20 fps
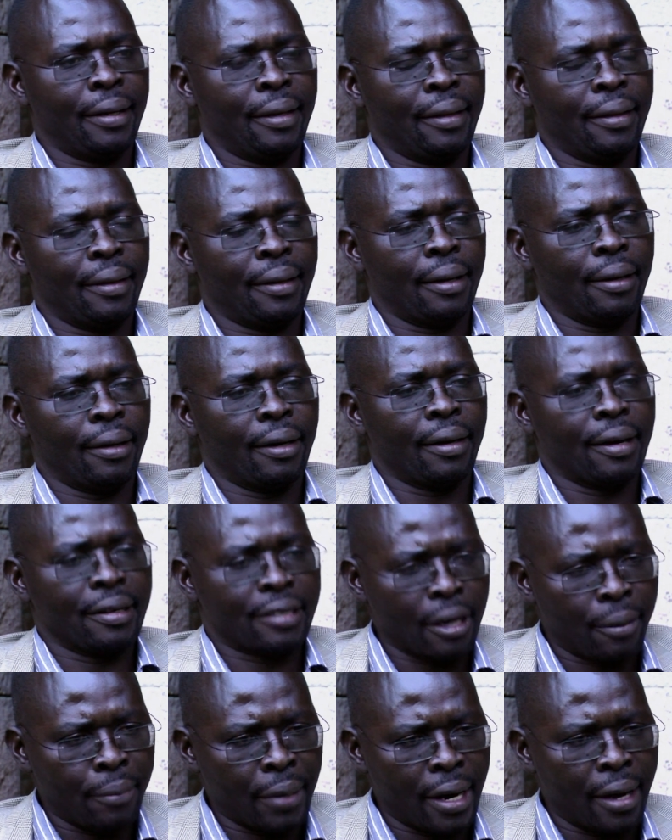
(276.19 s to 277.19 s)
in the
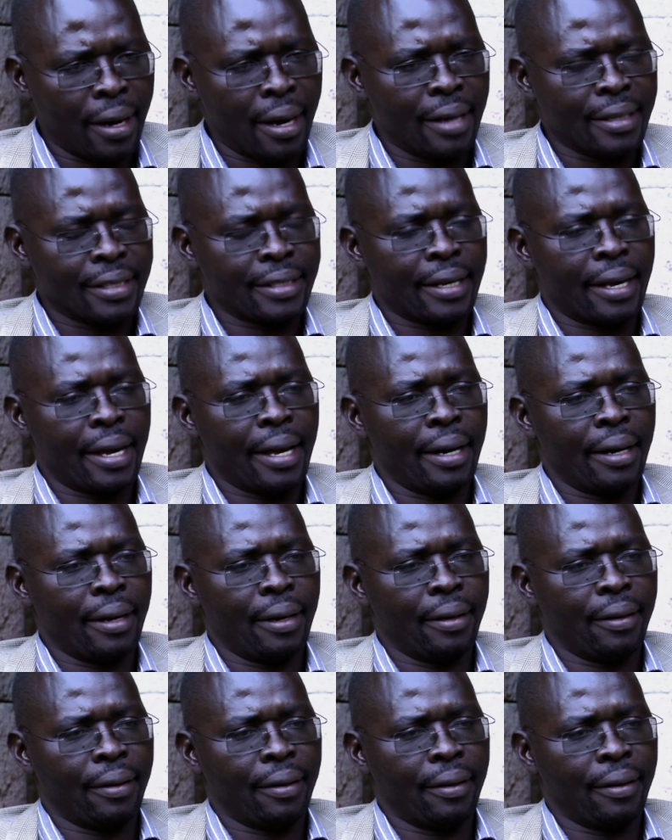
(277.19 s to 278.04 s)
Greater Bahr el Ghazal,